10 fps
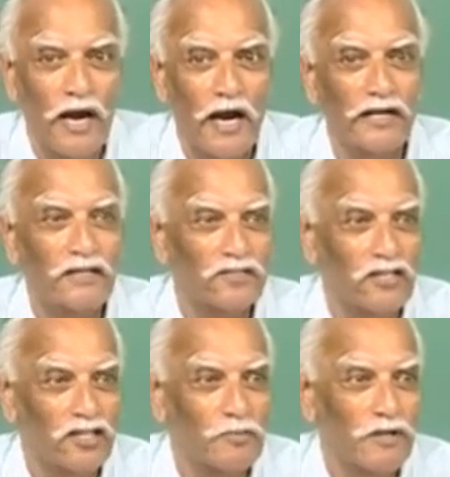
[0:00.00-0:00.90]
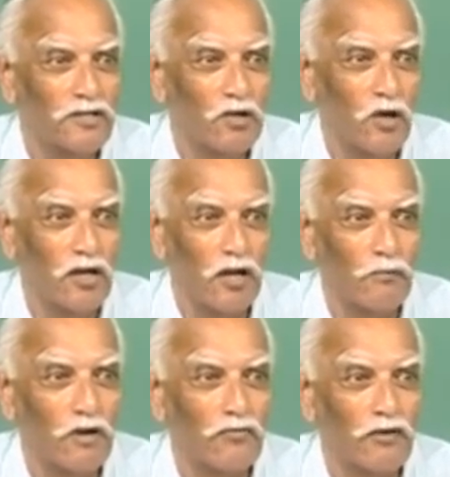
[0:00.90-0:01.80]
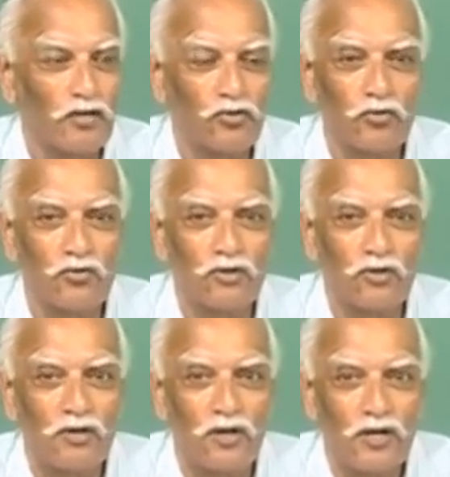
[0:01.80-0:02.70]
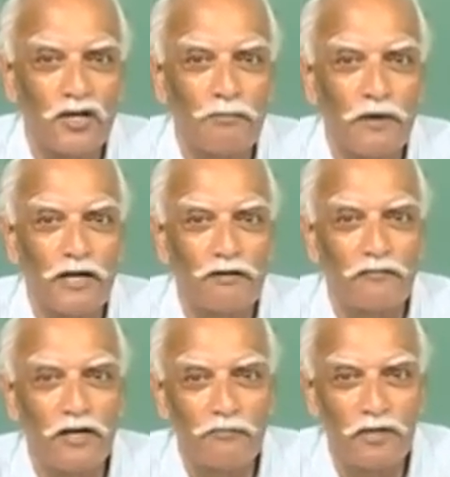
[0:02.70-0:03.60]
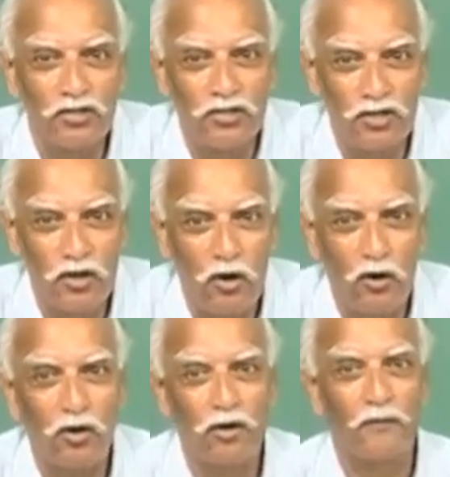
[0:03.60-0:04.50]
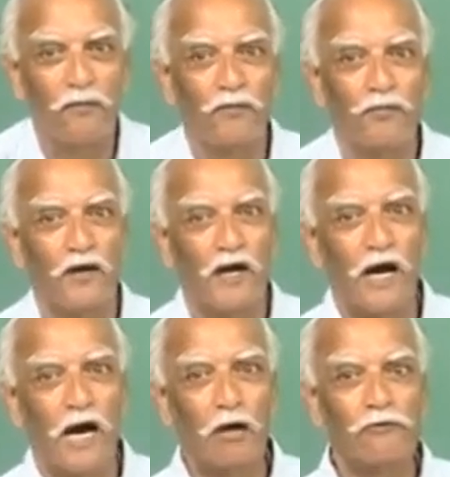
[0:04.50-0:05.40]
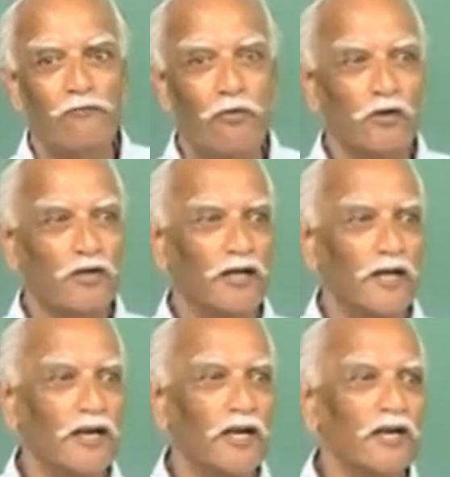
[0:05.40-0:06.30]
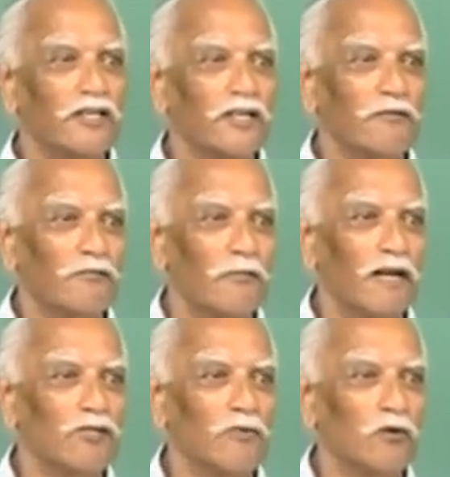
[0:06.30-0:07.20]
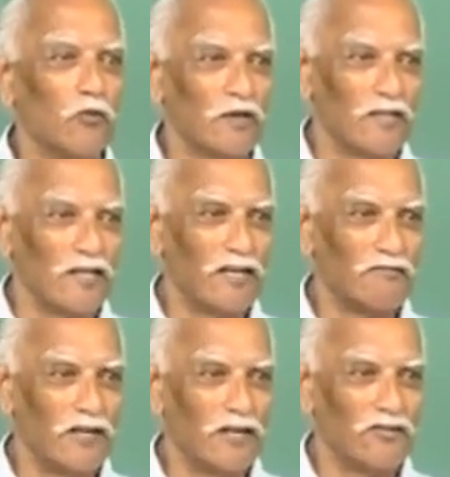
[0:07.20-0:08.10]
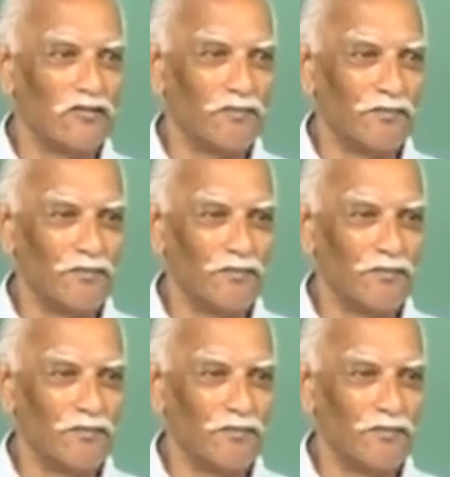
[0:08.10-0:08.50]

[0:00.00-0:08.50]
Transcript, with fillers: and its judgments on a number of issues depended very much on how important irrigation management was in that village.